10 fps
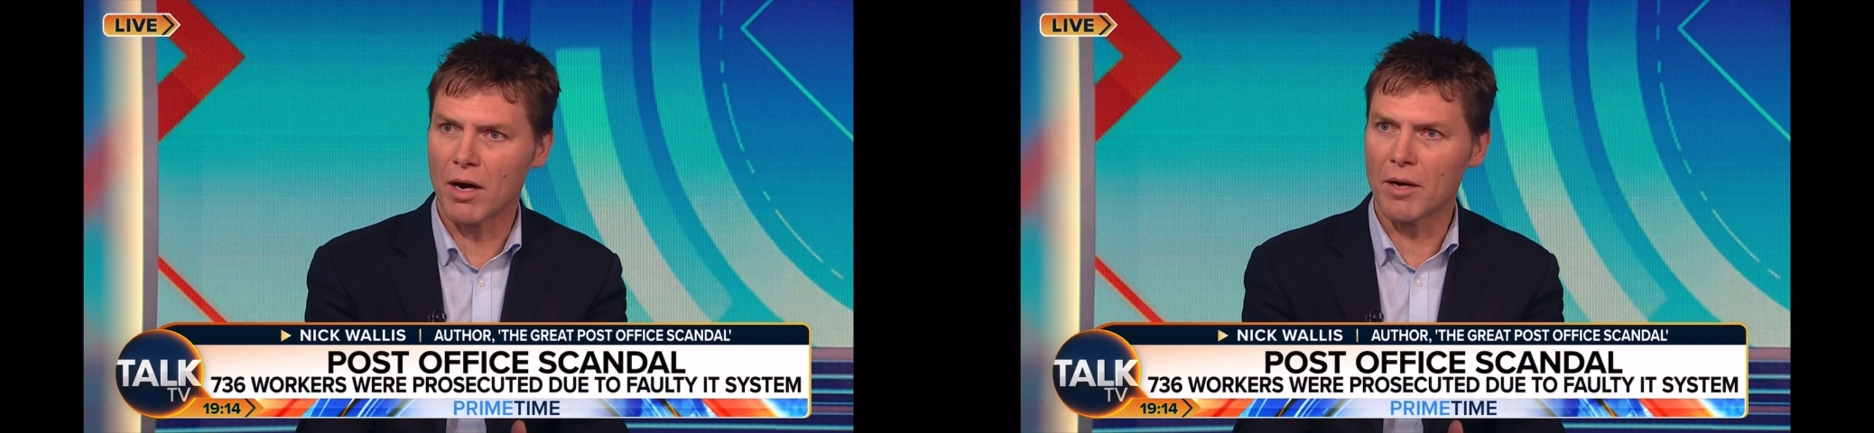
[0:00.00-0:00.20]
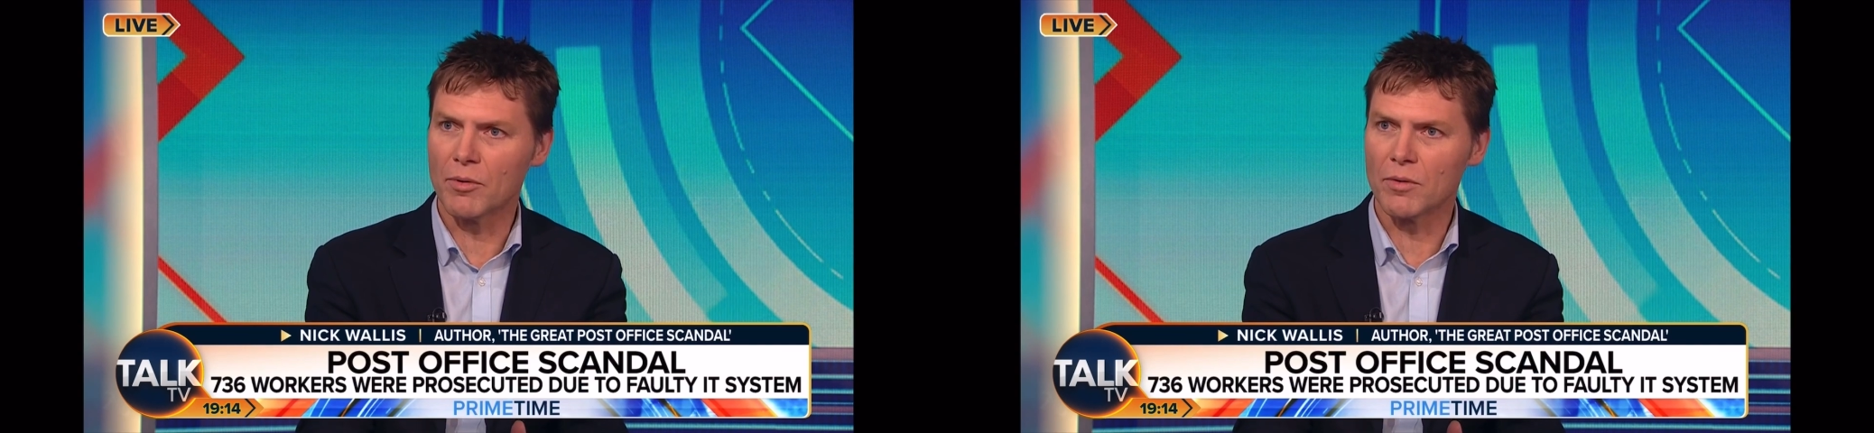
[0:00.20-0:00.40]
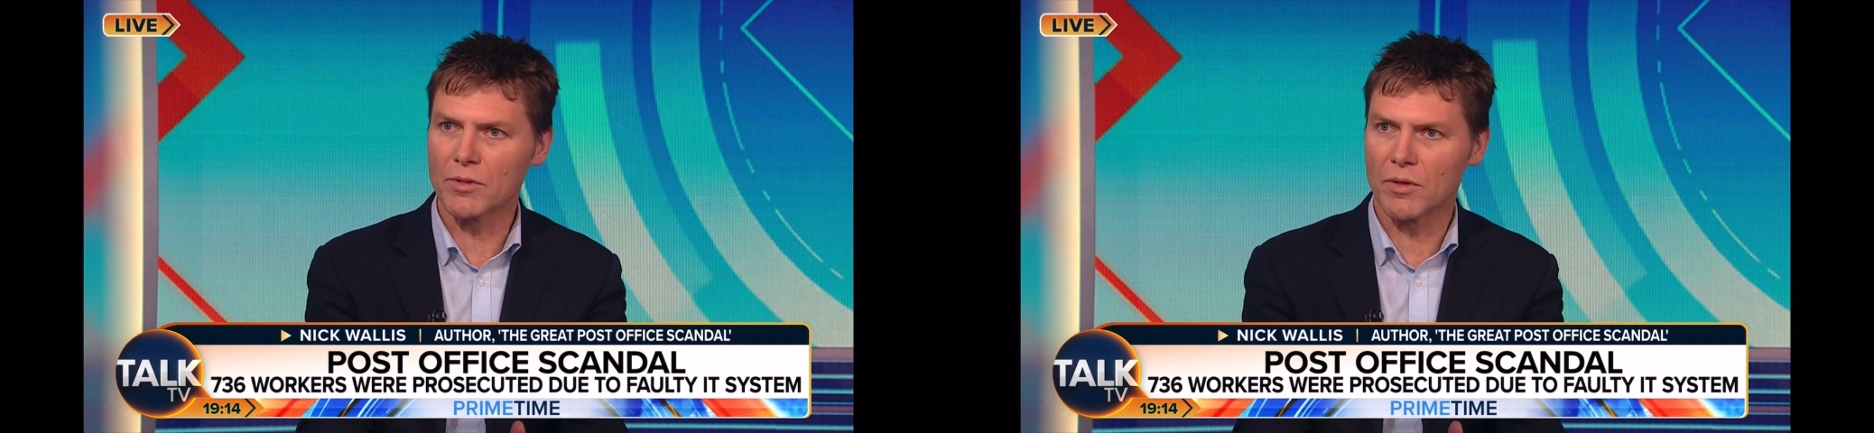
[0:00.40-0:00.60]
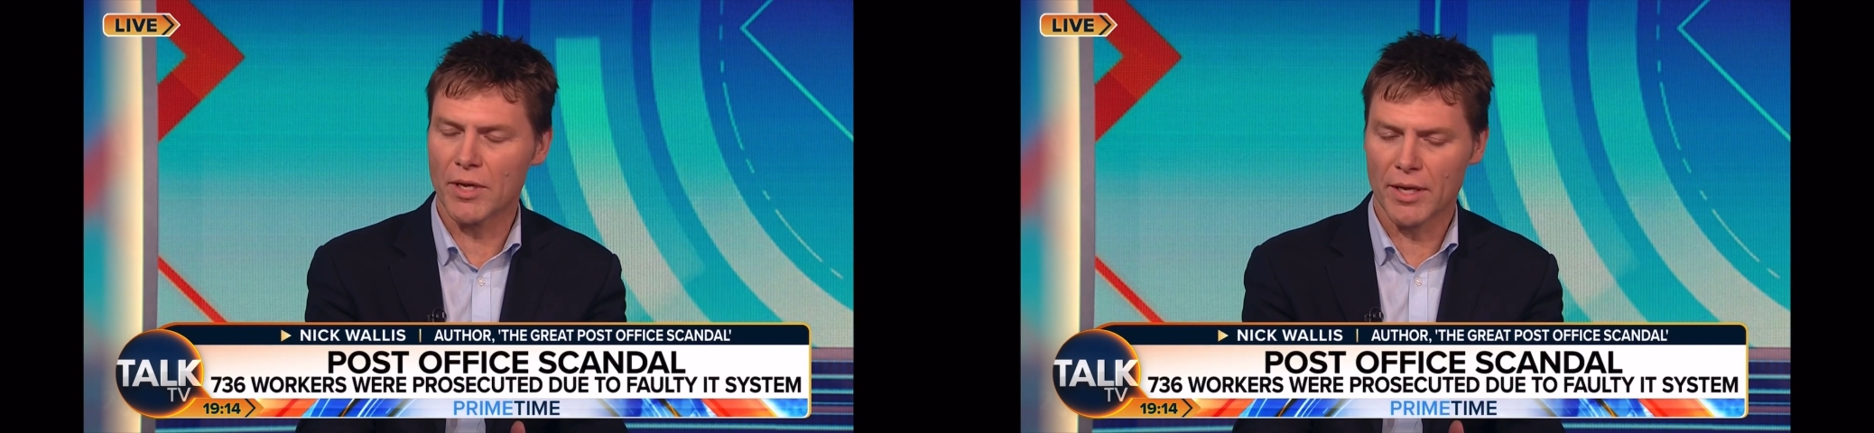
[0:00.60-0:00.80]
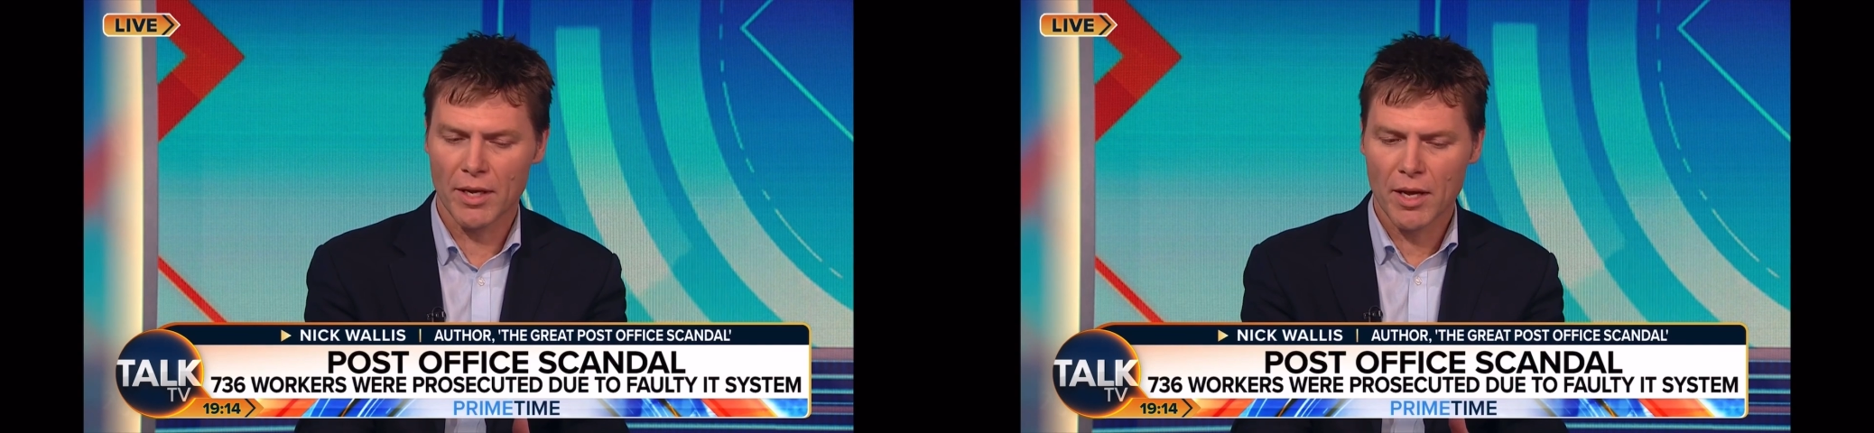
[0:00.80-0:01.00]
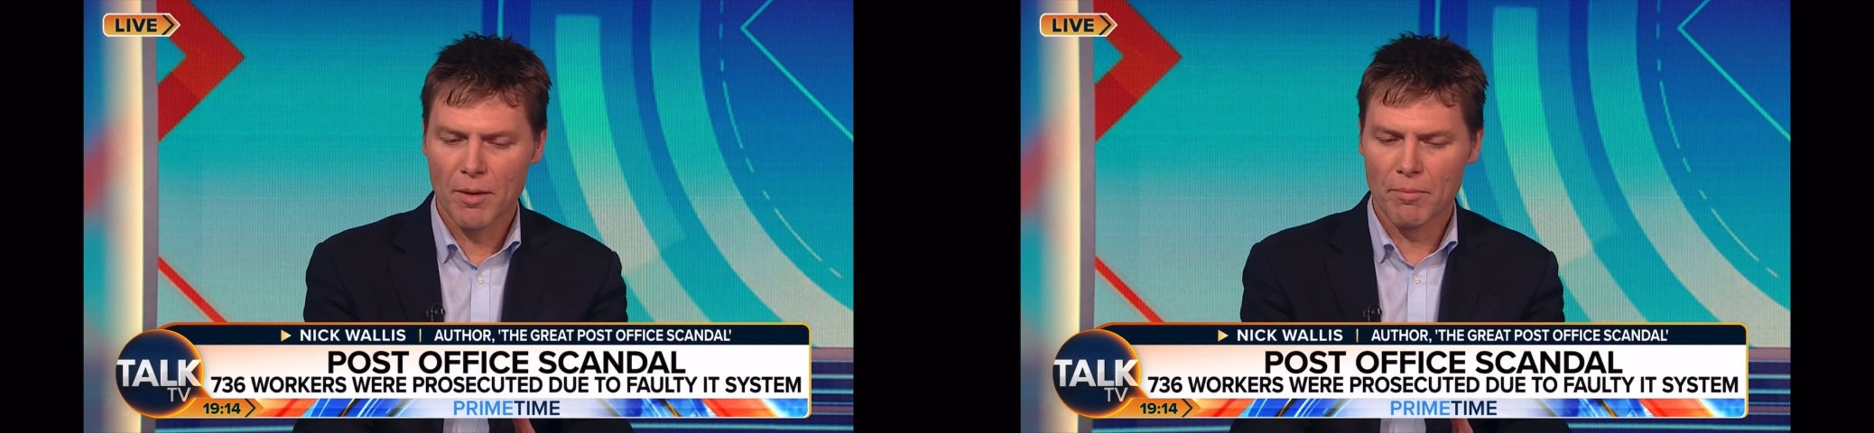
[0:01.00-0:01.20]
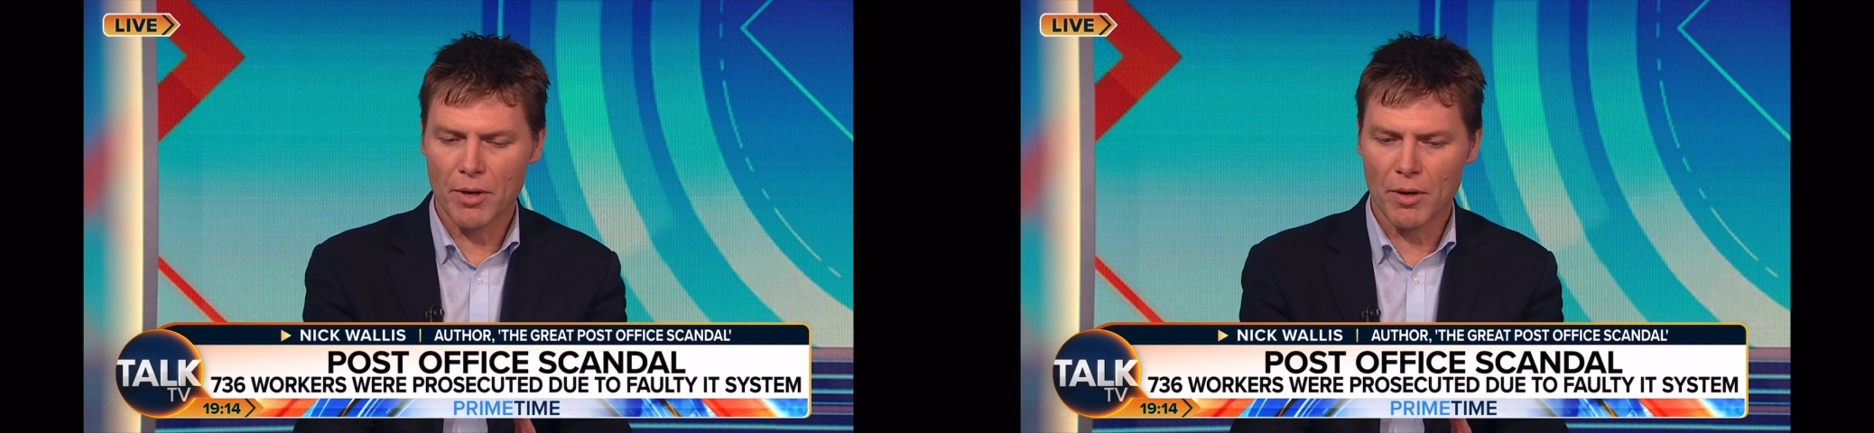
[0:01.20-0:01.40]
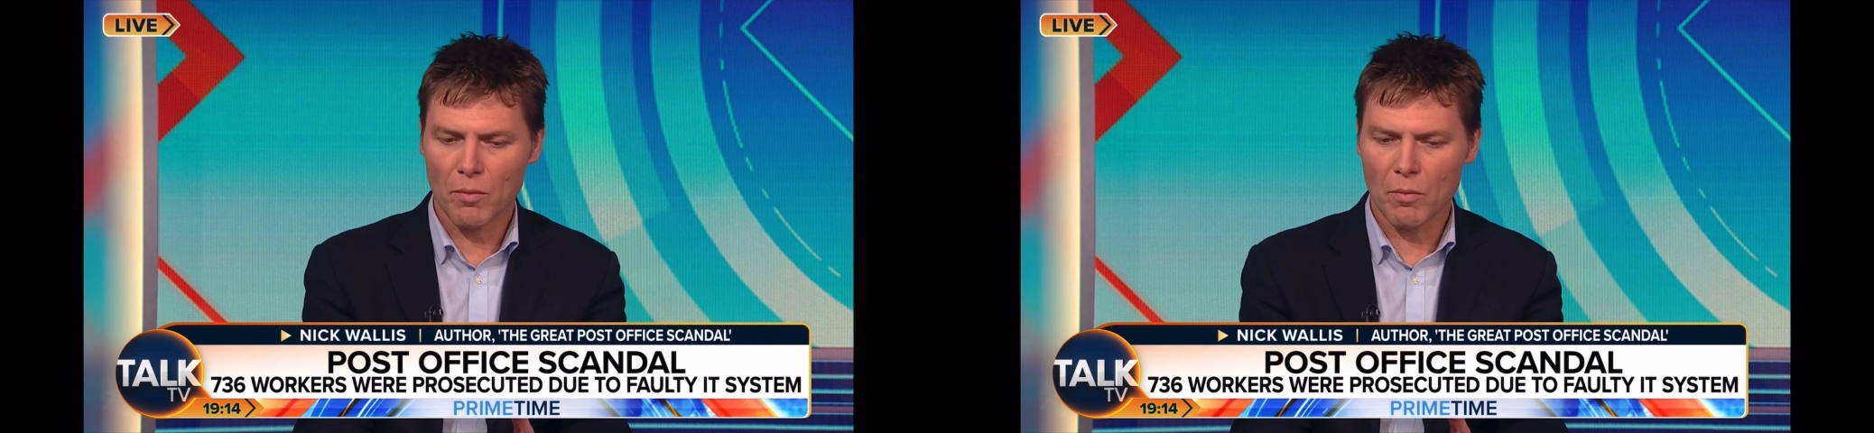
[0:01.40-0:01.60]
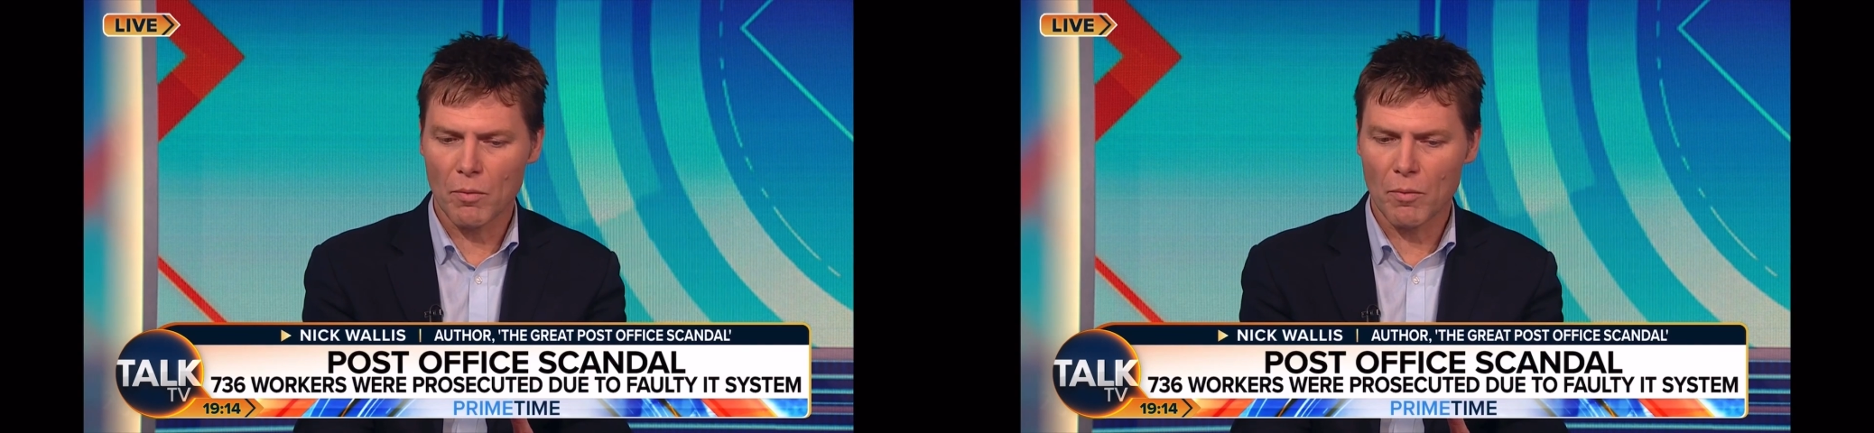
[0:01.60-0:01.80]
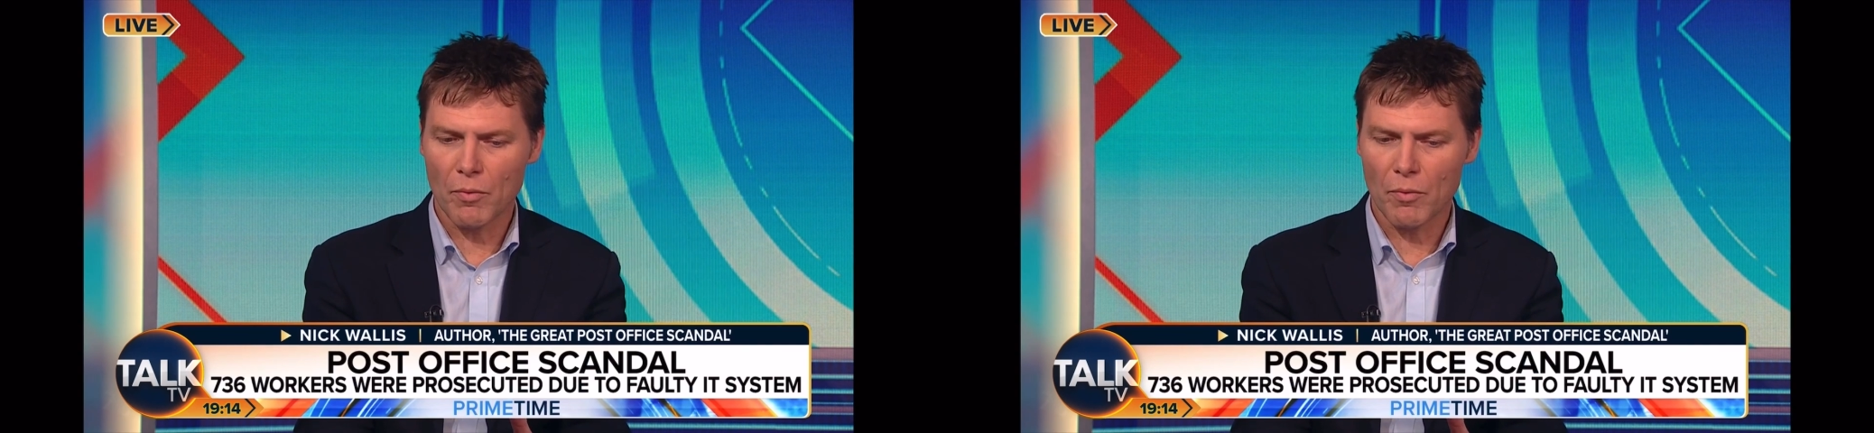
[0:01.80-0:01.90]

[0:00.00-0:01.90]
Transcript: eyeballs on it. But